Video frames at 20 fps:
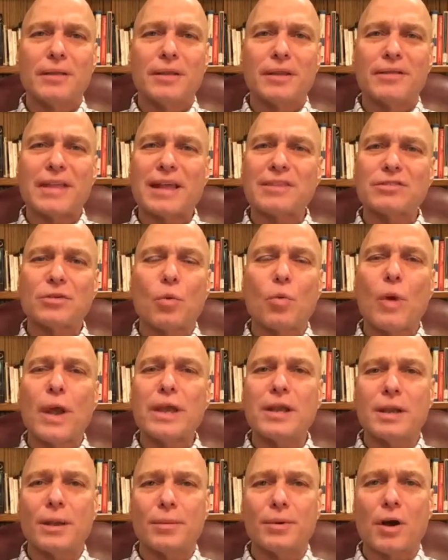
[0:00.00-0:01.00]
that's a
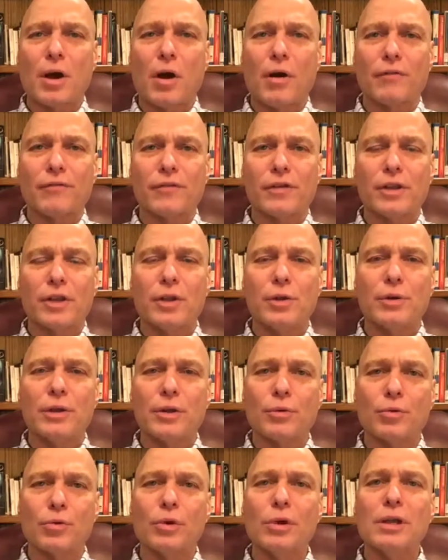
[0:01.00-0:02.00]
wake-up call for you, and
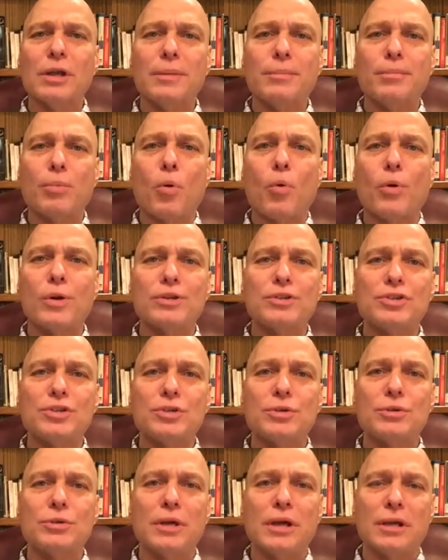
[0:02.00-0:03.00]
it really points
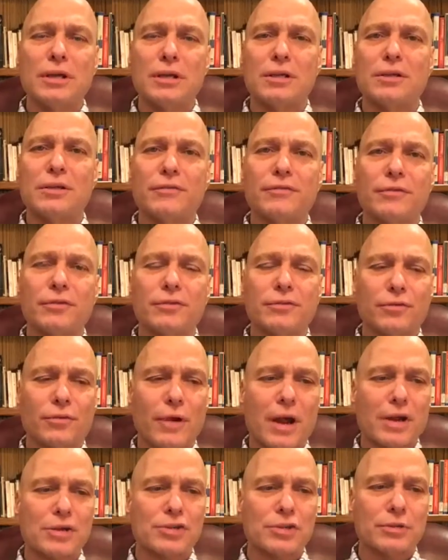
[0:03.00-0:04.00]
you in a different
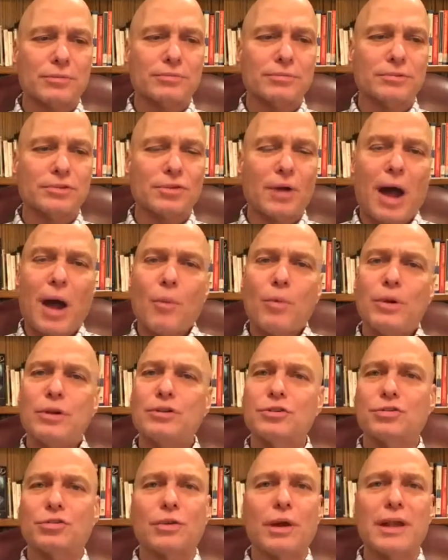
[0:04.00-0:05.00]
direction. So I
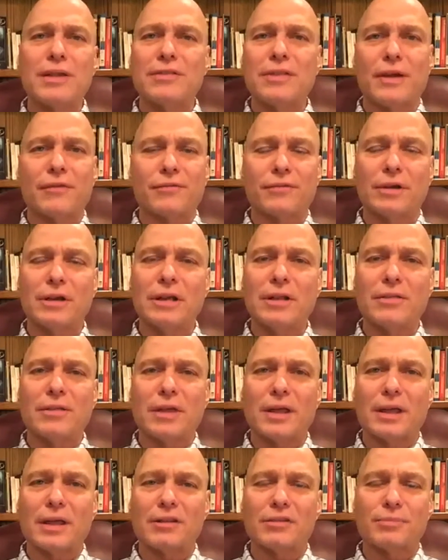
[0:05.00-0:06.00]
wouldn't trade that for
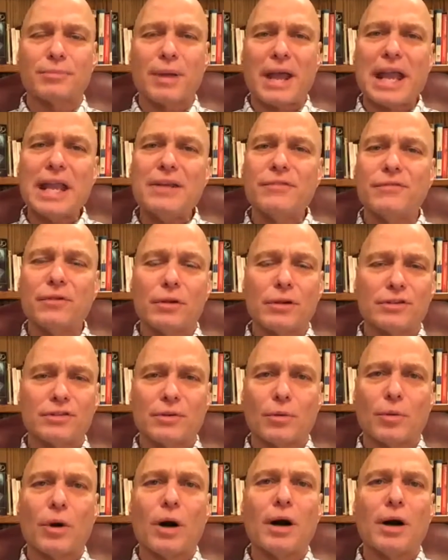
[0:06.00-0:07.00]
anything. As painful as
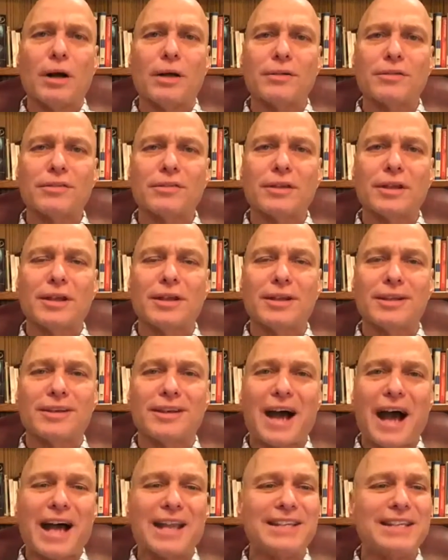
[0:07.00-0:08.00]
it was,
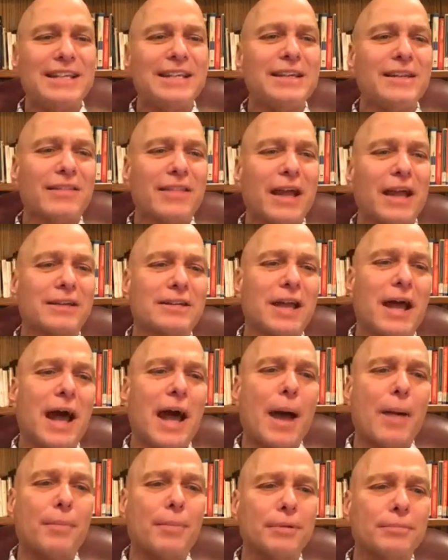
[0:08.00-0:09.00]
I needed that to
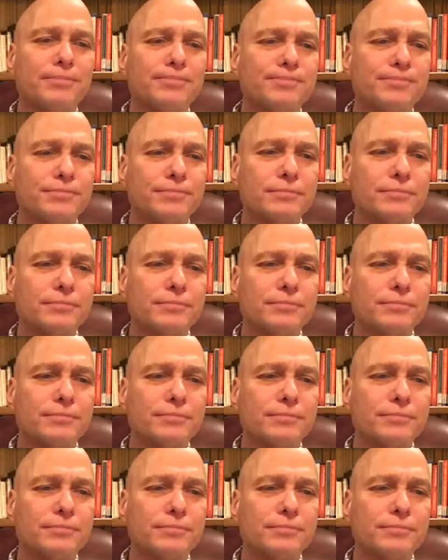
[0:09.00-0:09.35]
happen.